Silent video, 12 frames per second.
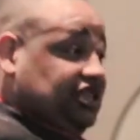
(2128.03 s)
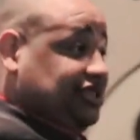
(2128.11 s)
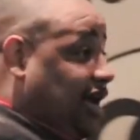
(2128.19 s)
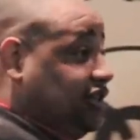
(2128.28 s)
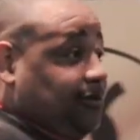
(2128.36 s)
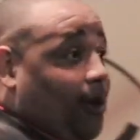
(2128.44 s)

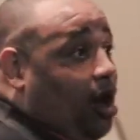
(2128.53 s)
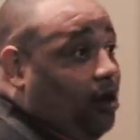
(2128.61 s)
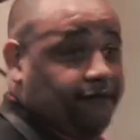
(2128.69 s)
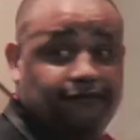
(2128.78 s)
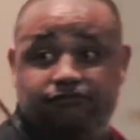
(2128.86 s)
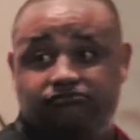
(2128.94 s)
just cuts him
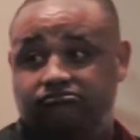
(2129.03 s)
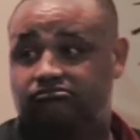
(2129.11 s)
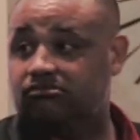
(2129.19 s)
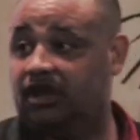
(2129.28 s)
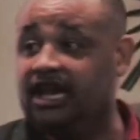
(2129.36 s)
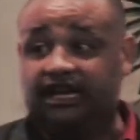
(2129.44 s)
off.
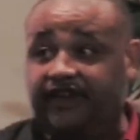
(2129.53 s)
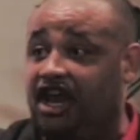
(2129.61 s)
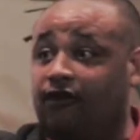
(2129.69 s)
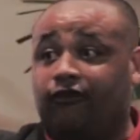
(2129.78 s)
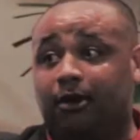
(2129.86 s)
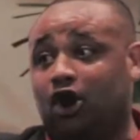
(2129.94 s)
He doesn't even
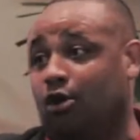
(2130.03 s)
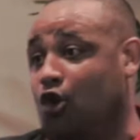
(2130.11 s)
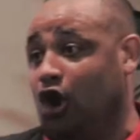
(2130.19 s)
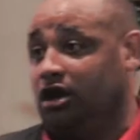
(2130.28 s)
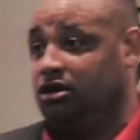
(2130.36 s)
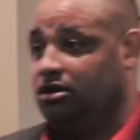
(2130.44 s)
hear from her no
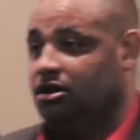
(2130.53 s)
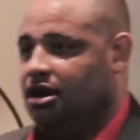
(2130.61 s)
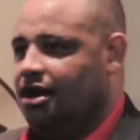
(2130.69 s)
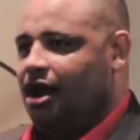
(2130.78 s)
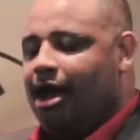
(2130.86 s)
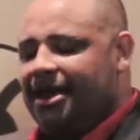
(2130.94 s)
more.
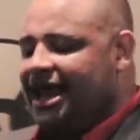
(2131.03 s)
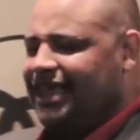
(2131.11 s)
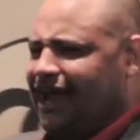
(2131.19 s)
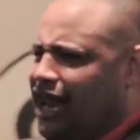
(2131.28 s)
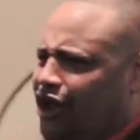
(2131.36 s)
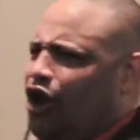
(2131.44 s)
I mean, ain't that kind